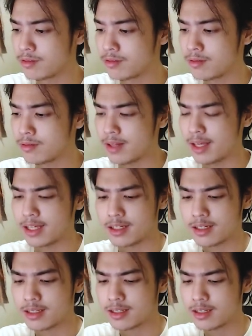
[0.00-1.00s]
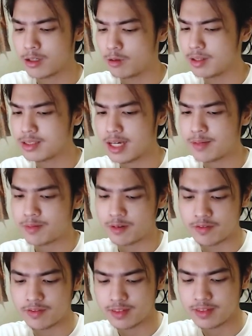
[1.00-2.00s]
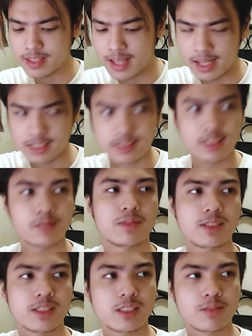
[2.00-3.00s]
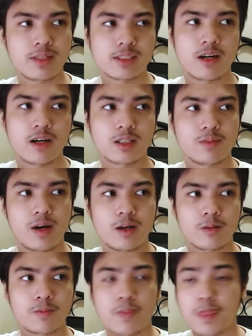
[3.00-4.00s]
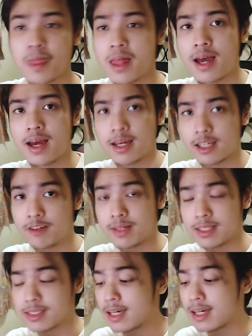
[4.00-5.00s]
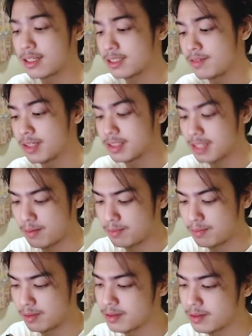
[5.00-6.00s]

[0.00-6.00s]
Like, what type of text images am I talking about? Give me a sec, I'll give you a sample.